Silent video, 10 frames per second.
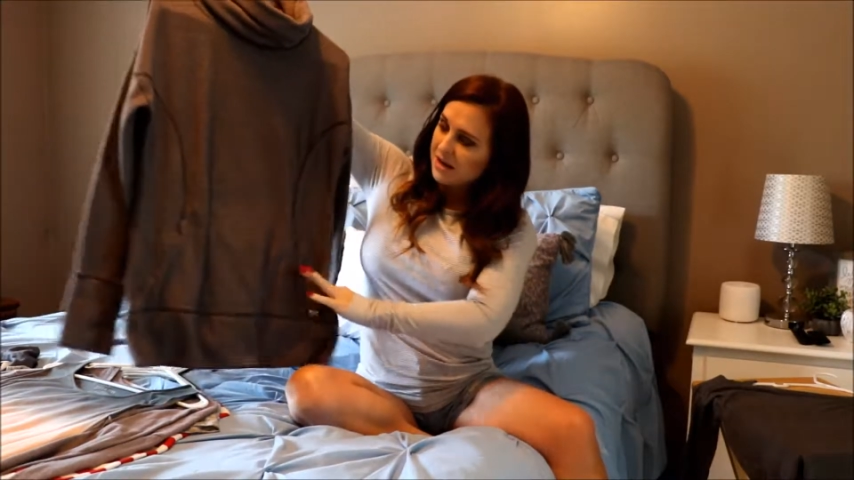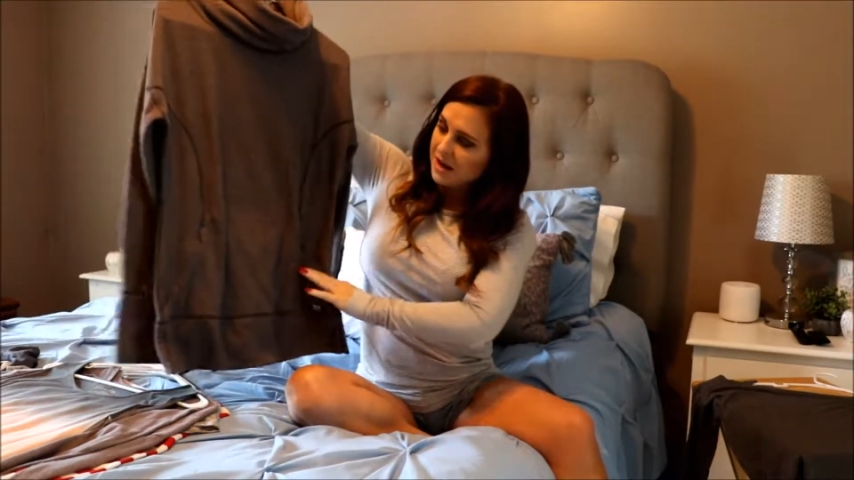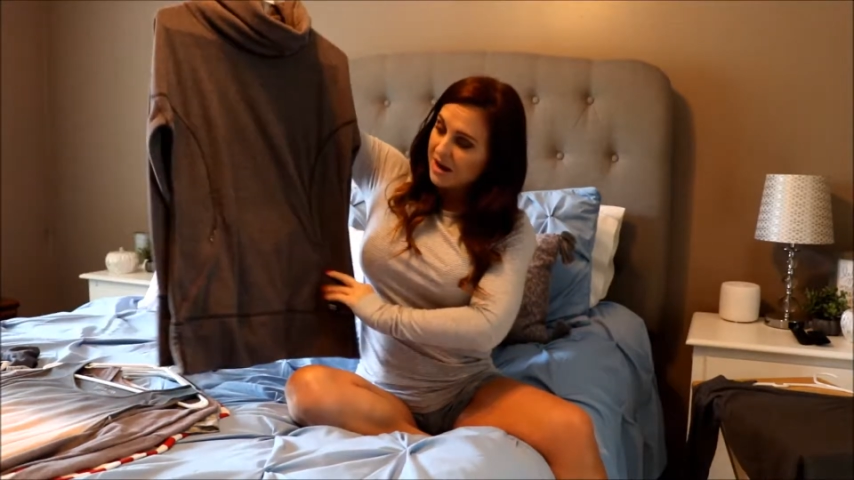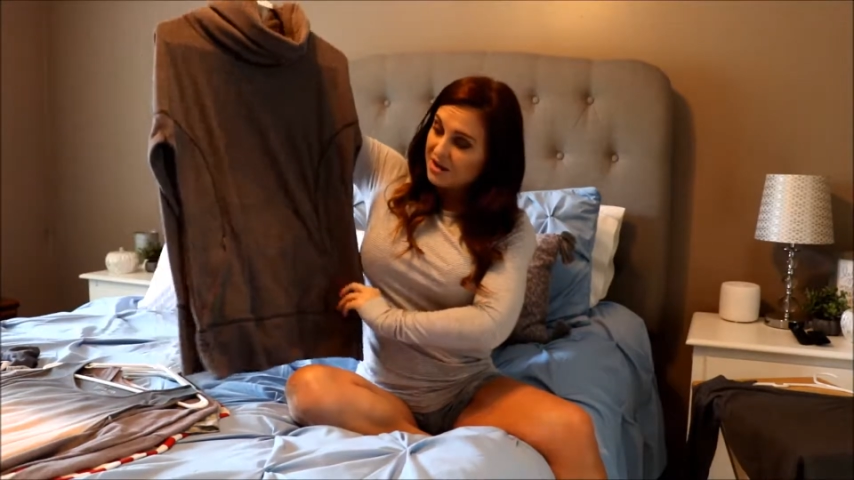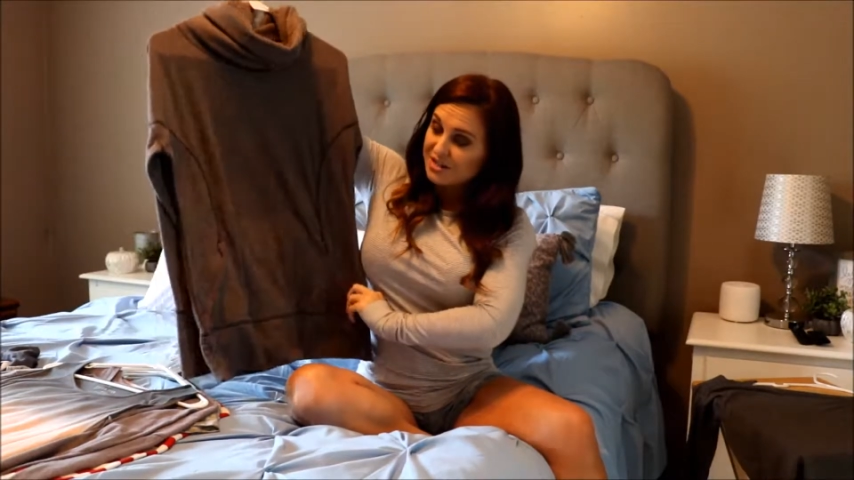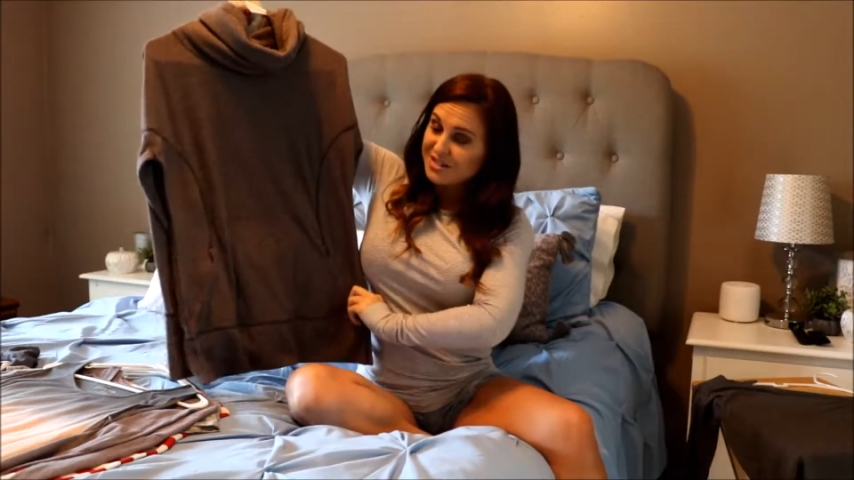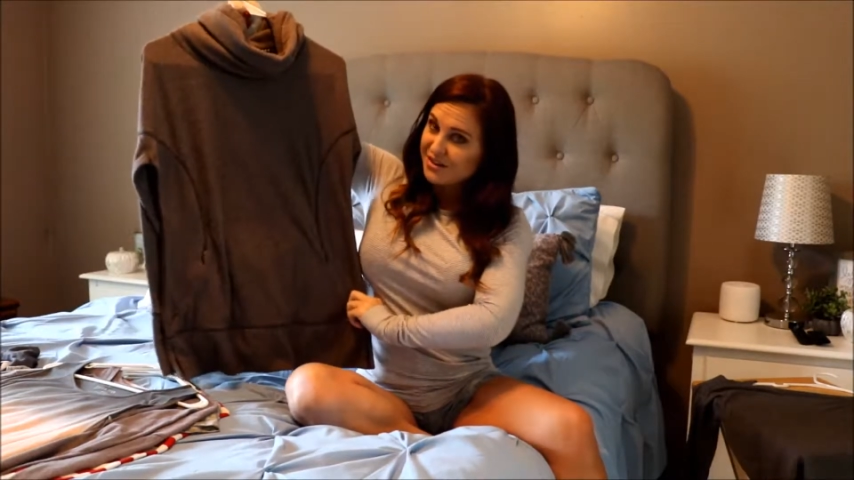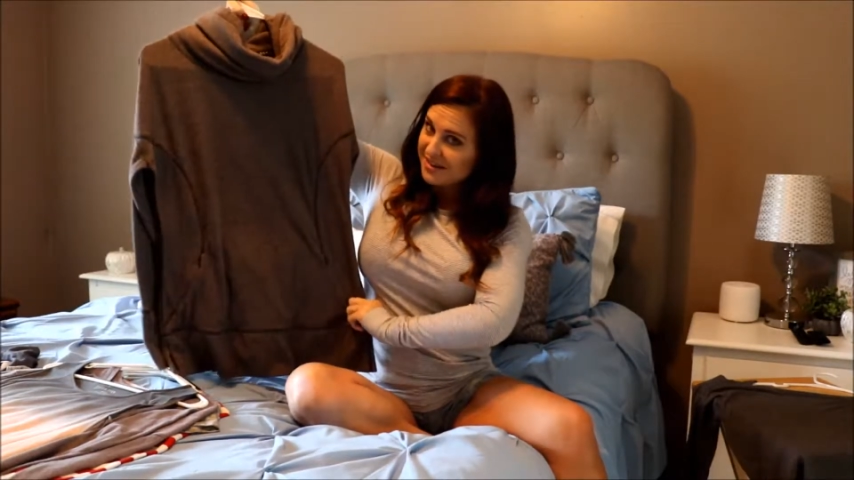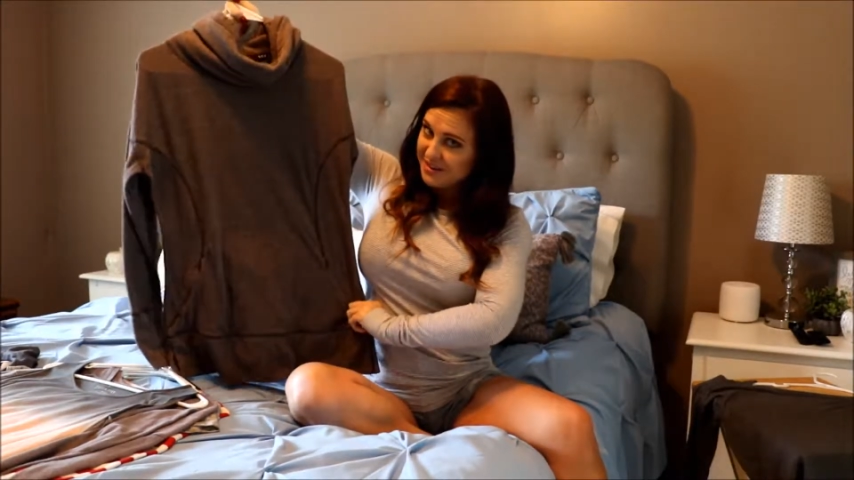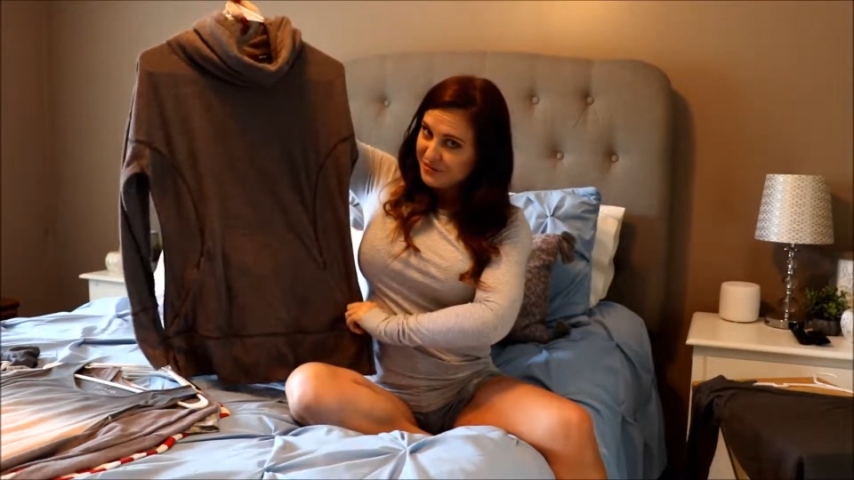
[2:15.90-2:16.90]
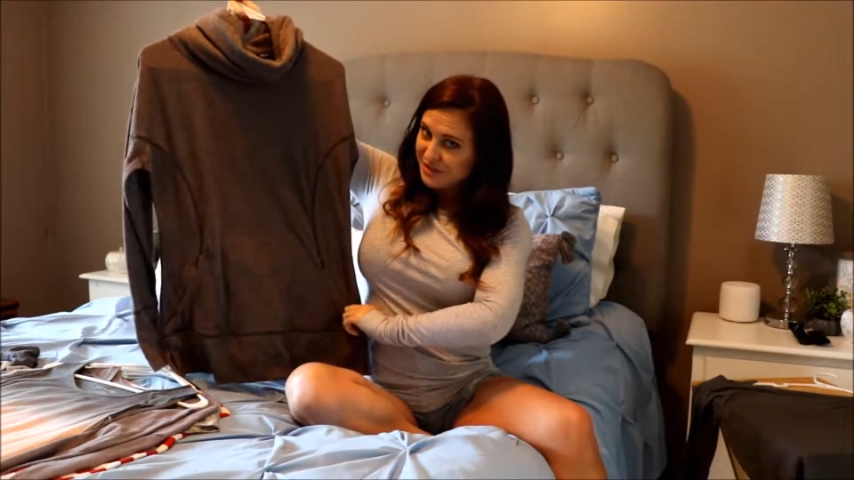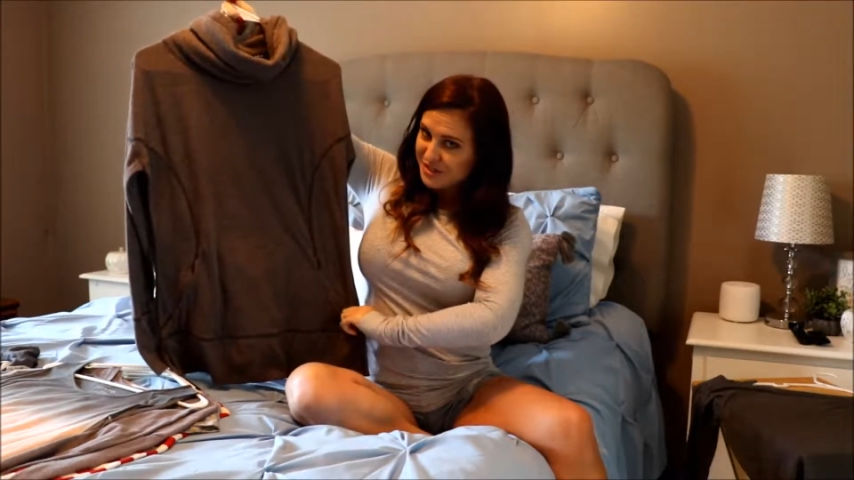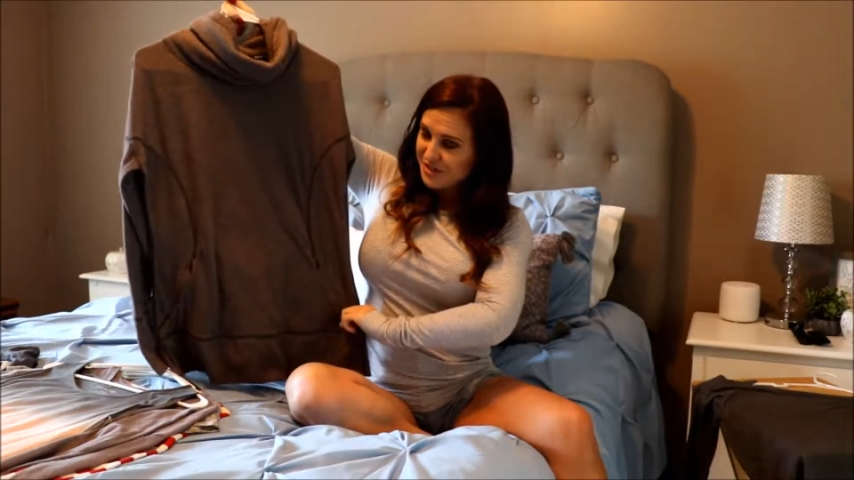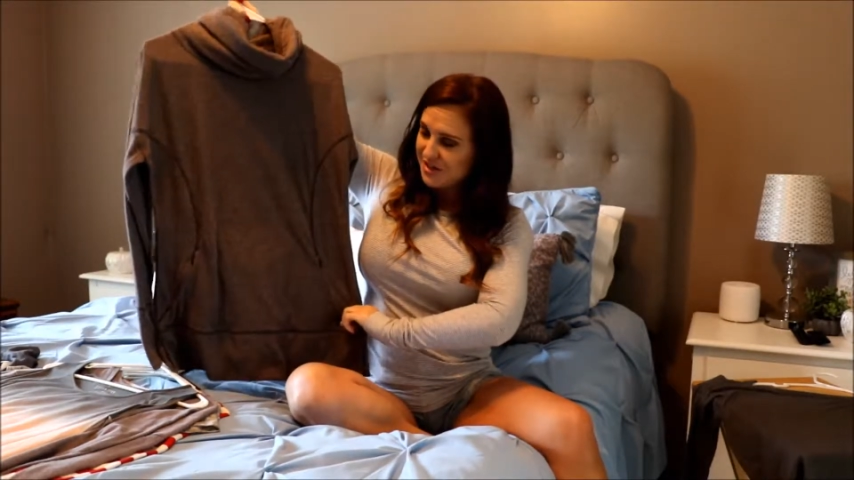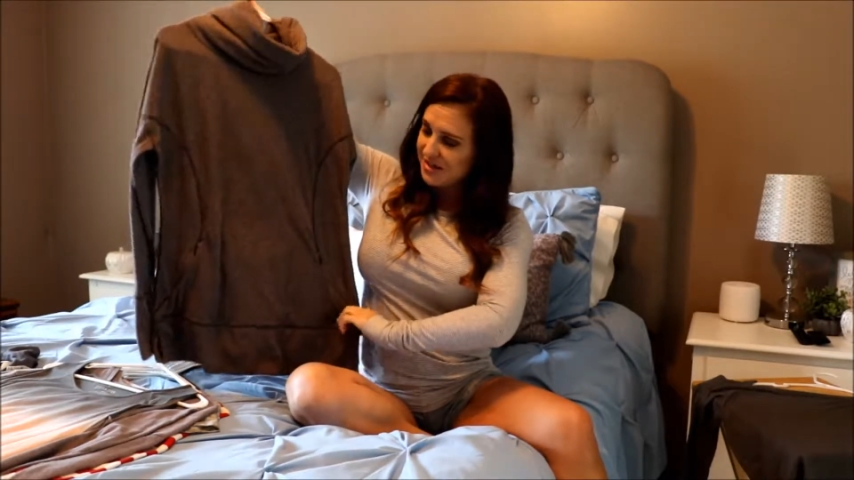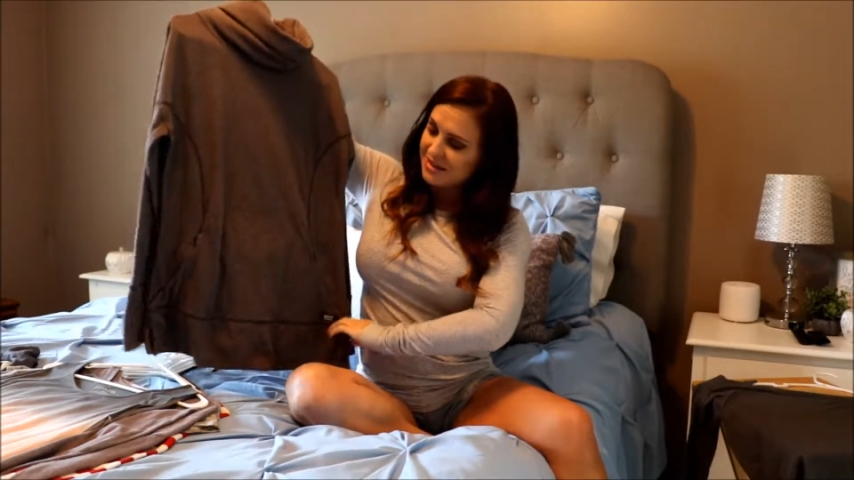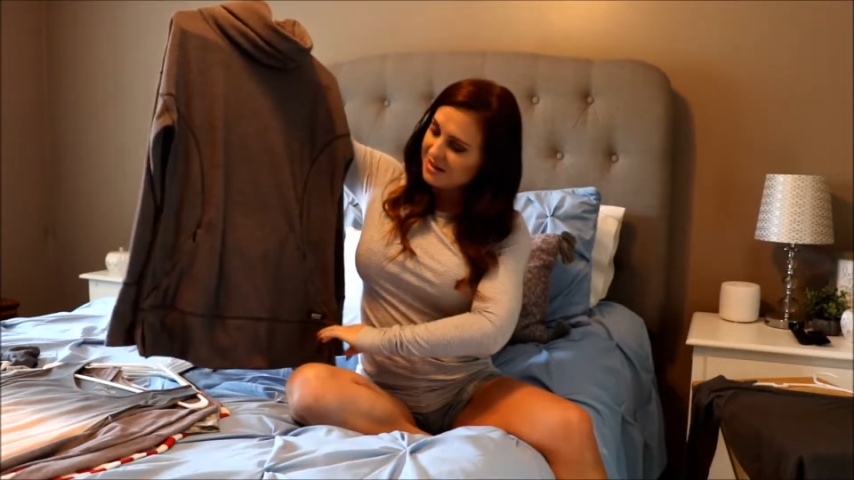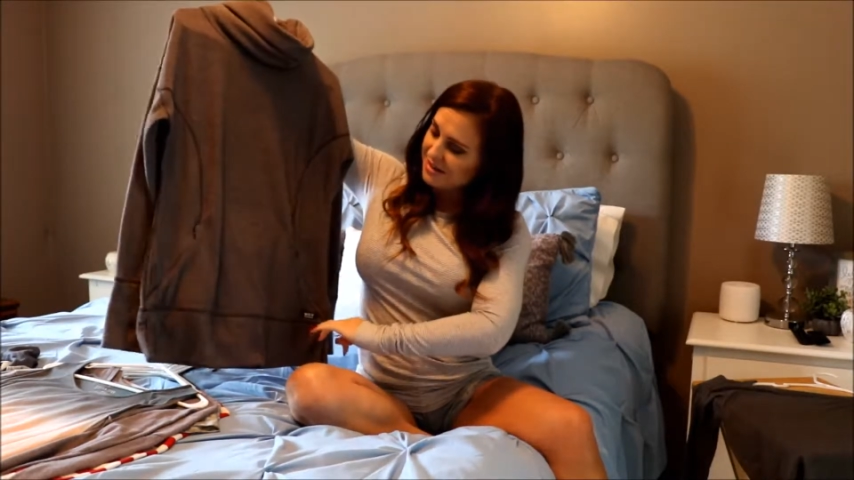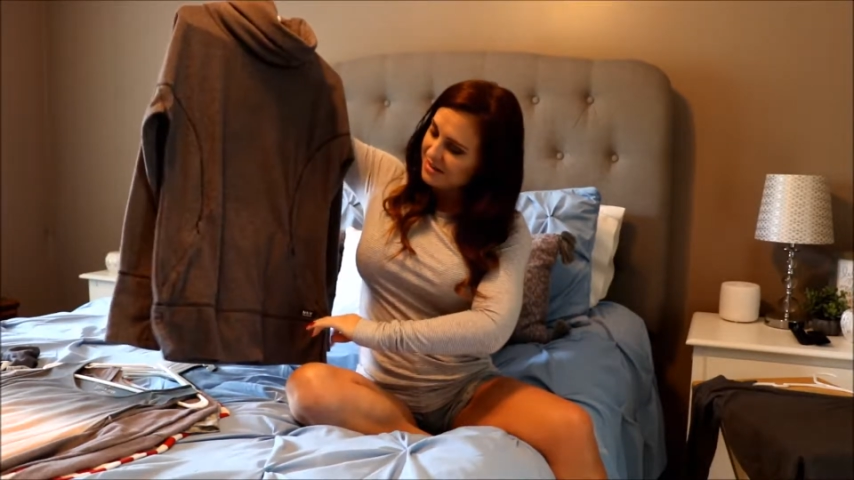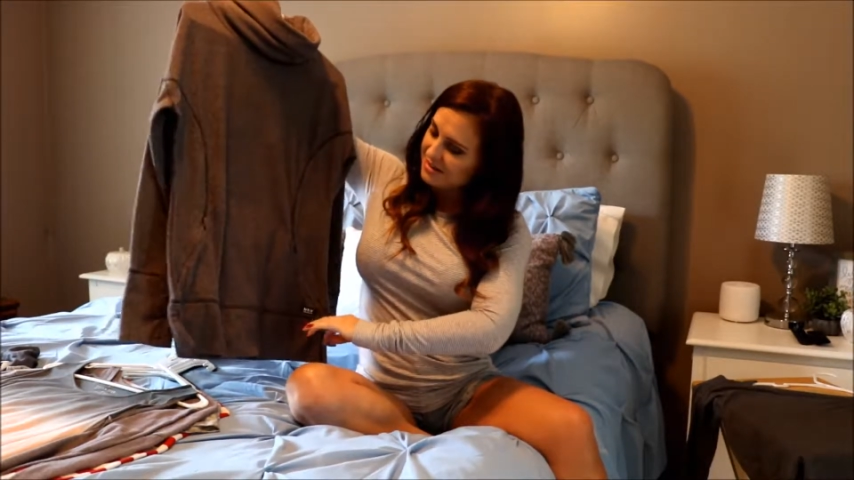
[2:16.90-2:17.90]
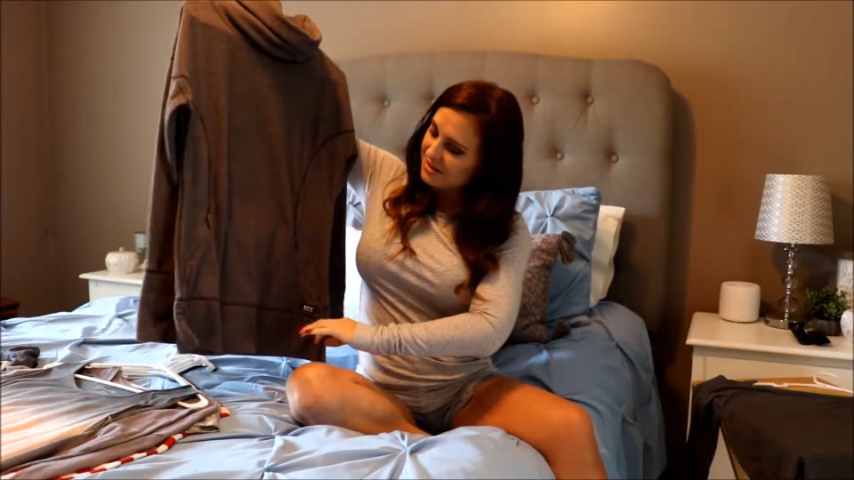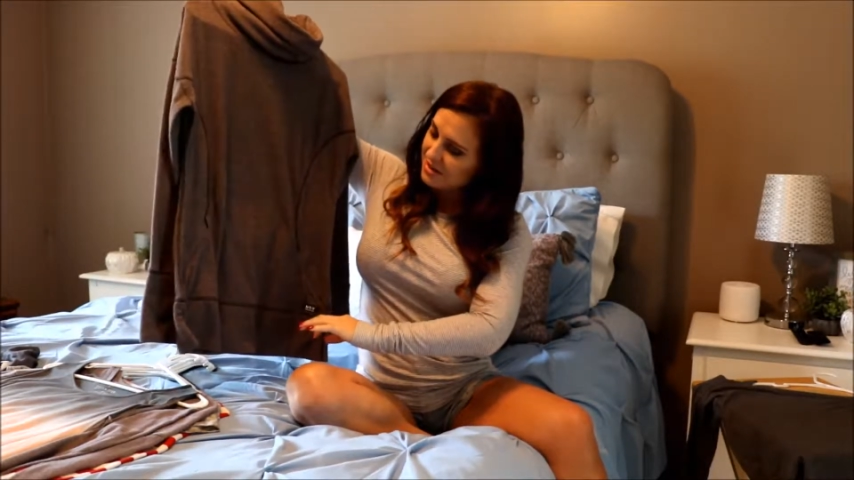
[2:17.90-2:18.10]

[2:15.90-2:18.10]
I also got it for $2.99